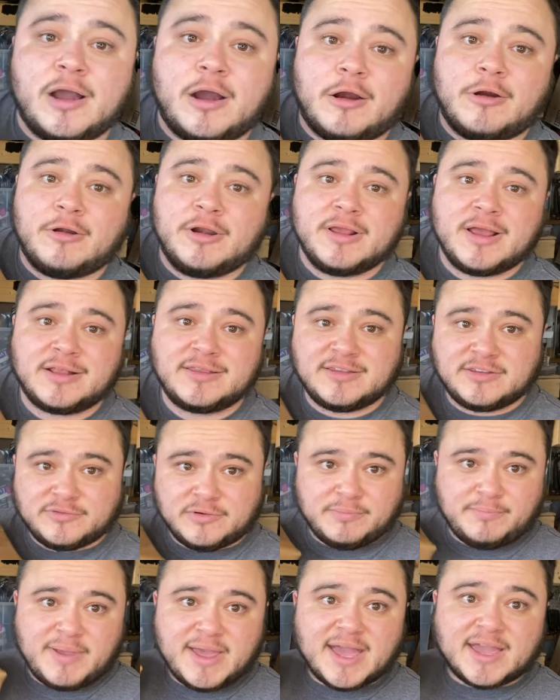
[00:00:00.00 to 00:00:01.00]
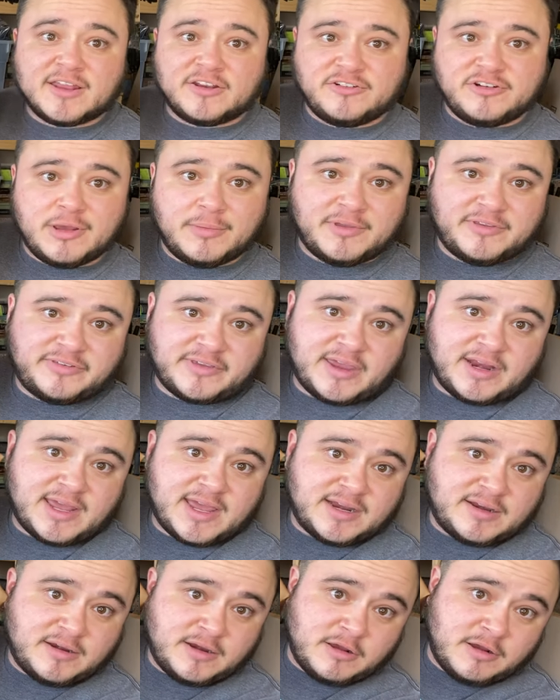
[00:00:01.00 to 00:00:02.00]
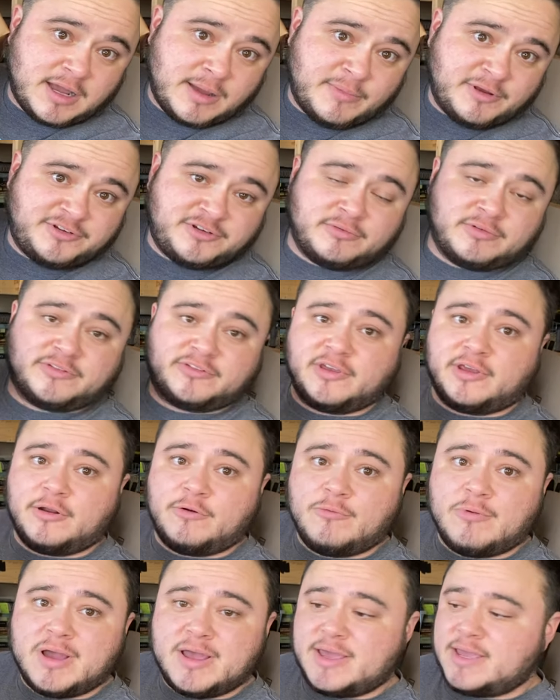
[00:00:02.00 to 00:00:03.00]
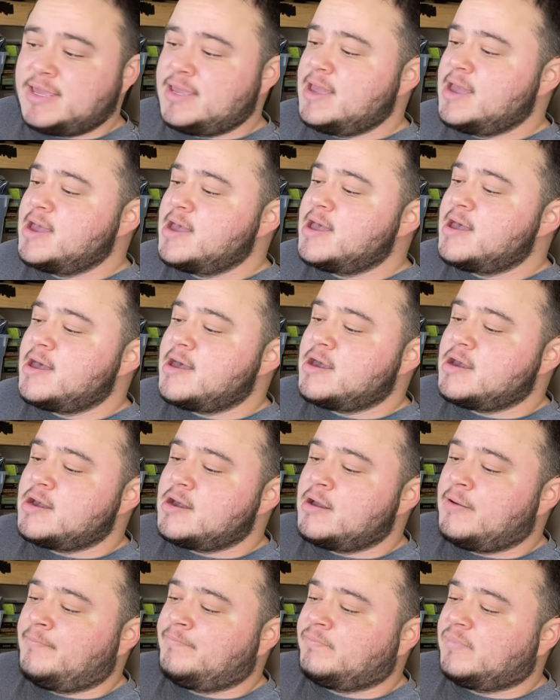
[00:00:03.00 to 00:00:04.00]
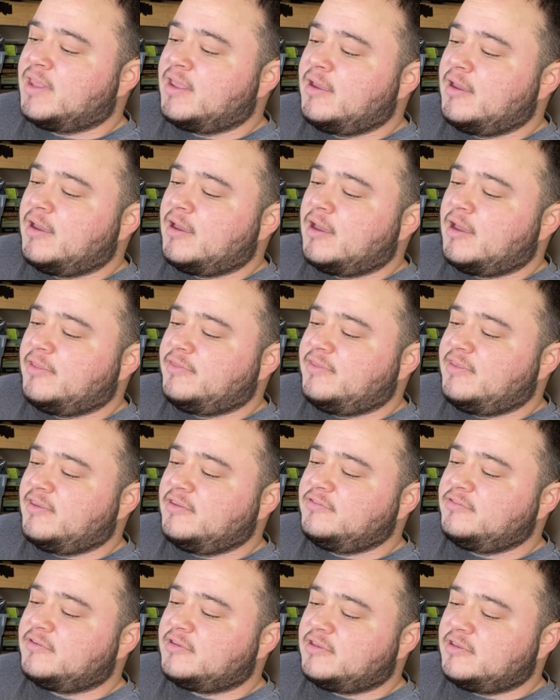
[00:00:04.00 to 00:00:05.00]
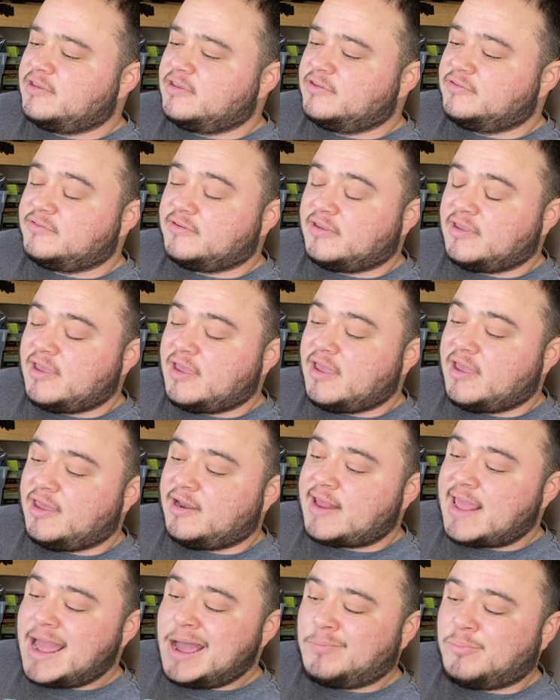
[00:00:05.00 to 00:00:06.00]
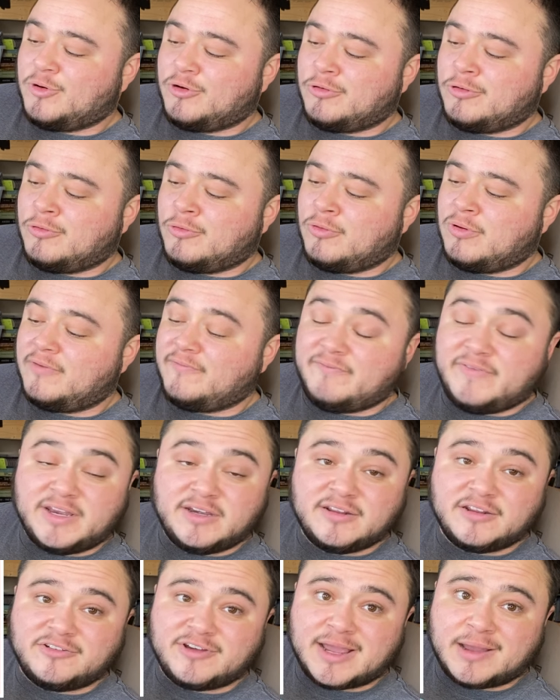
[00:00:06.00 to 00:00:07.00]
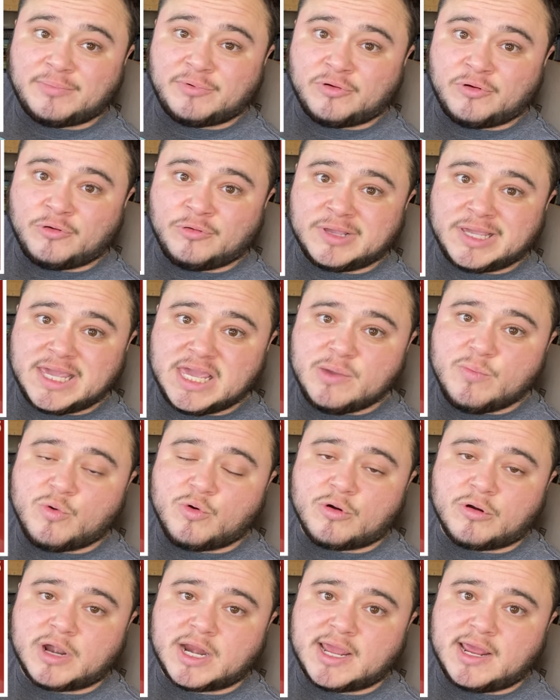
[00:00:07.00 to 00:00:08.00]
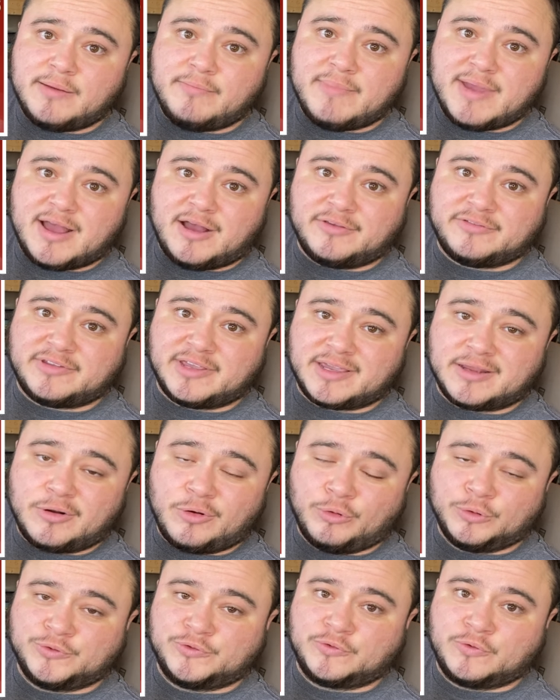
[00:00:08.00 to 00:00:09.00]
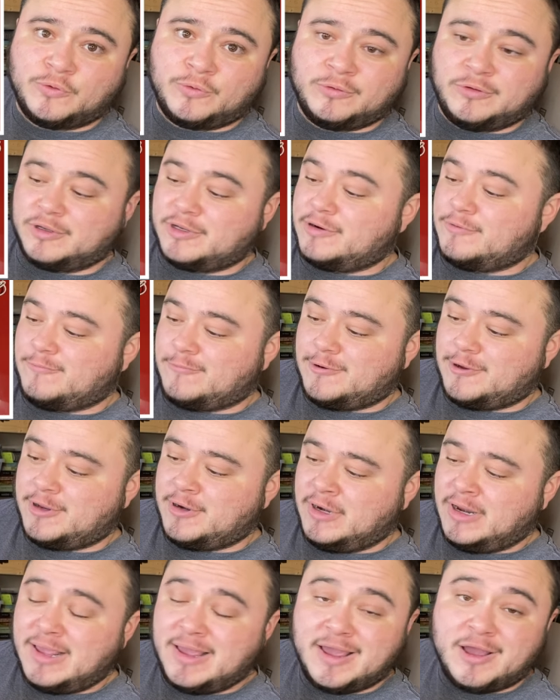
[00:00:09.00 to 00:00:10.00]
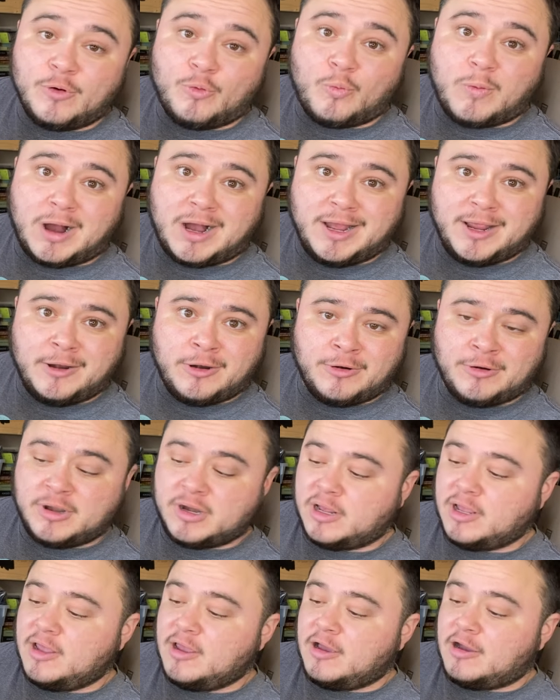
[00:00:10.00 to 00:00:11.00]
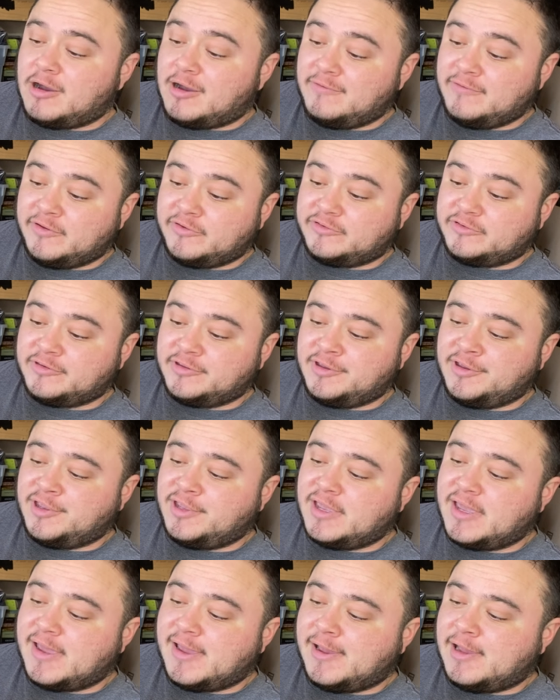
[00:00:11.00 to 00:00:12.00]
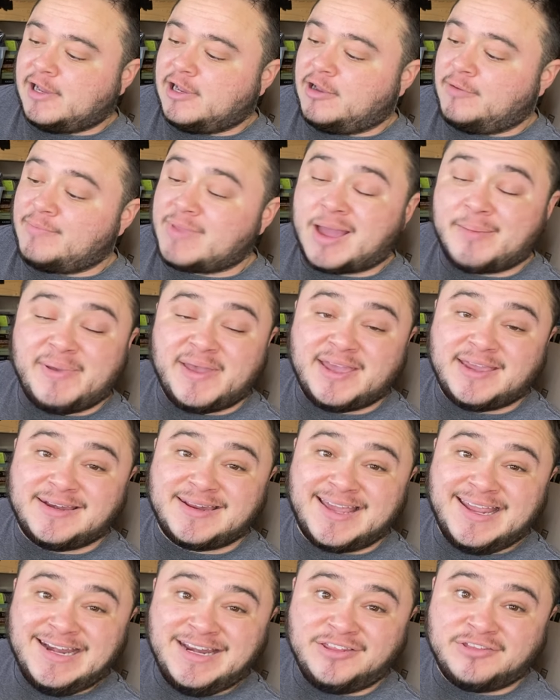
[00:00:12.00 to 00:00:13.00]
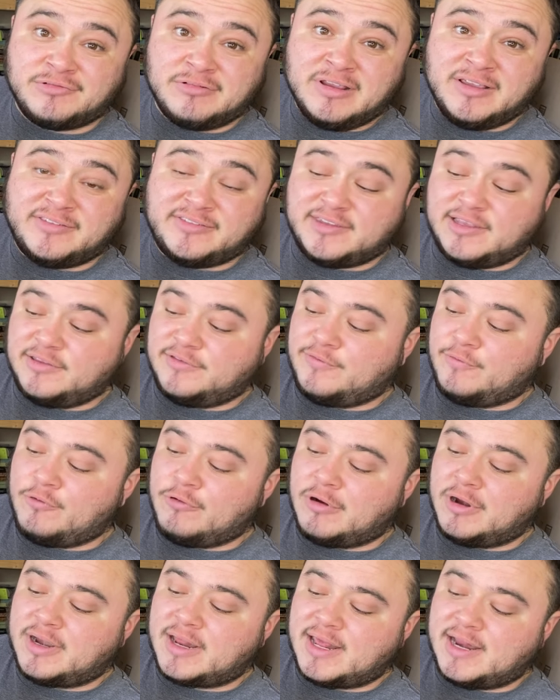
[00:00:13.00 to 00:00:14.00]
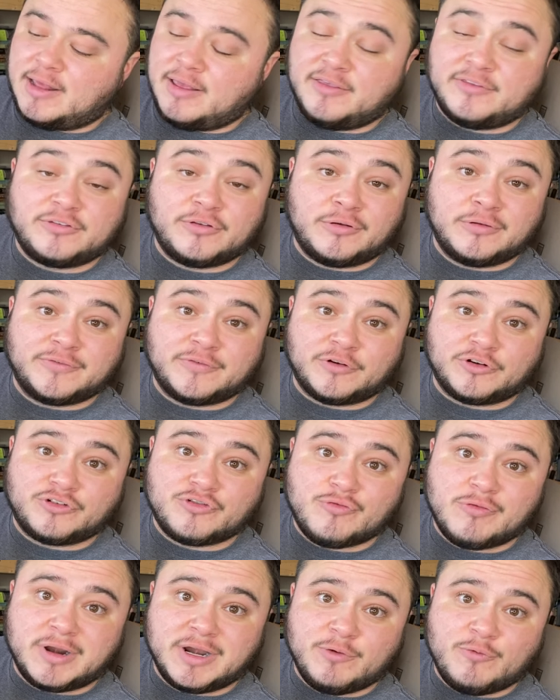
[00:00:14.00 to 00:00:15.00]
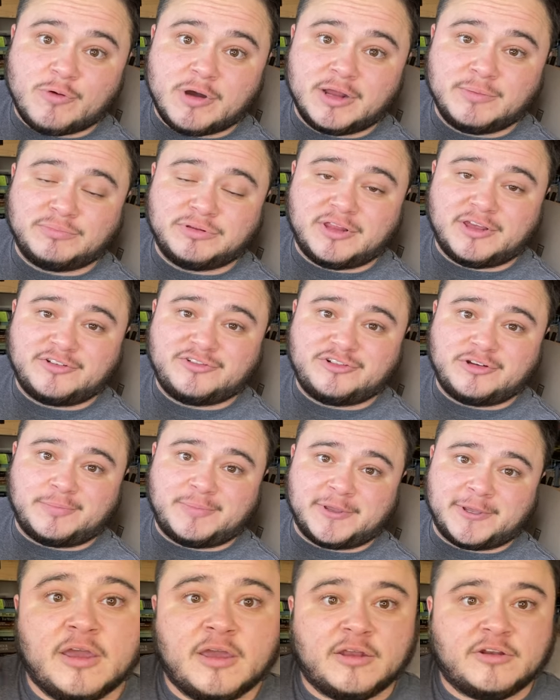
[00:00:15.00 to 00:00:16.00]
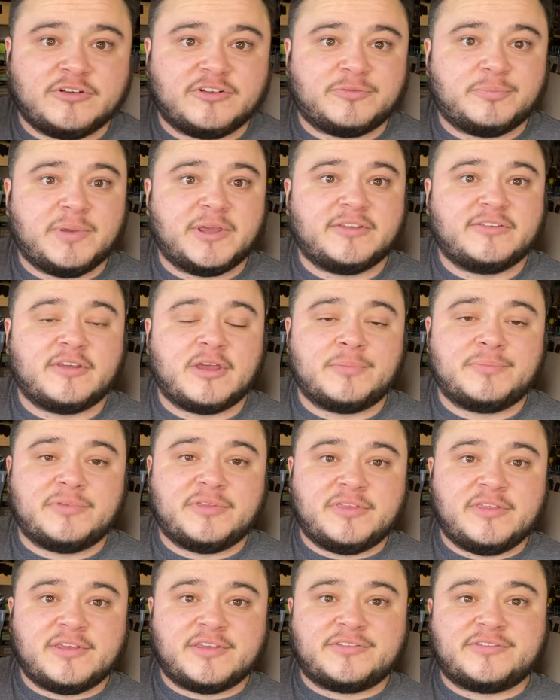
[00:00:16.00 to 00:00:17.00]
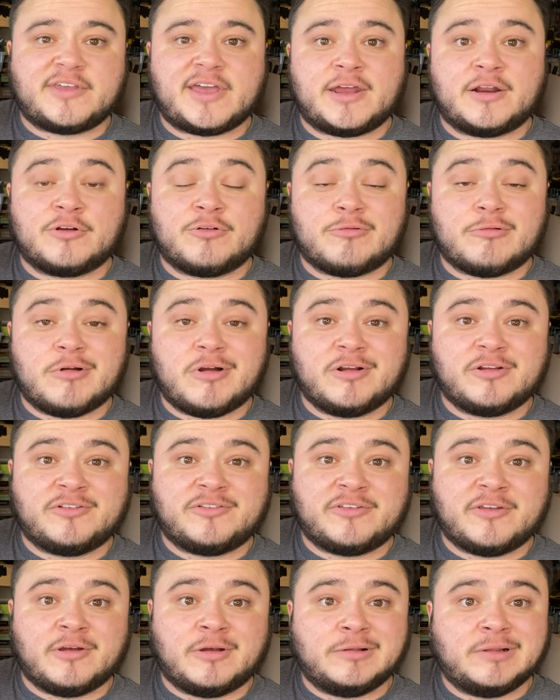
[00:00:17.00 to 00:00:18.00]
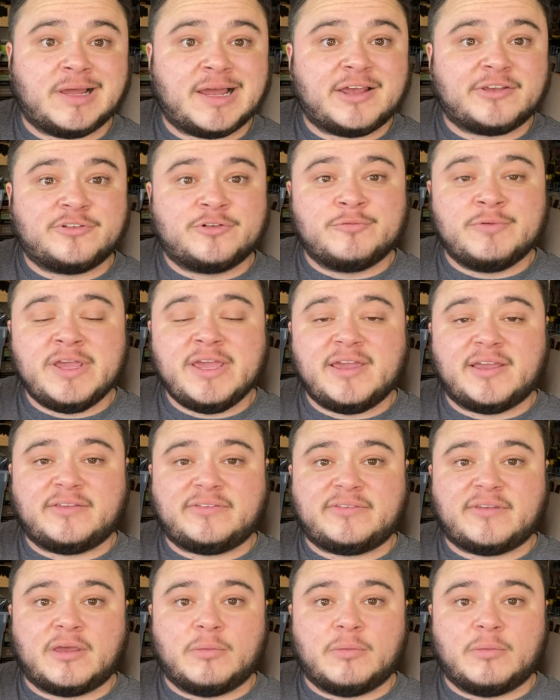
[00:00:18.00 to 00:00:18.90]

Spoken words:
I already got this one packaged up because I had to know how much it was gonna weigh. This is an vintage Apple keyboard and mouse, like an old school looking one, wired, obviously. I paid 83 cents for it, and it sold for 21 plus shipping. Just picked up this at a garage sale last week. It's a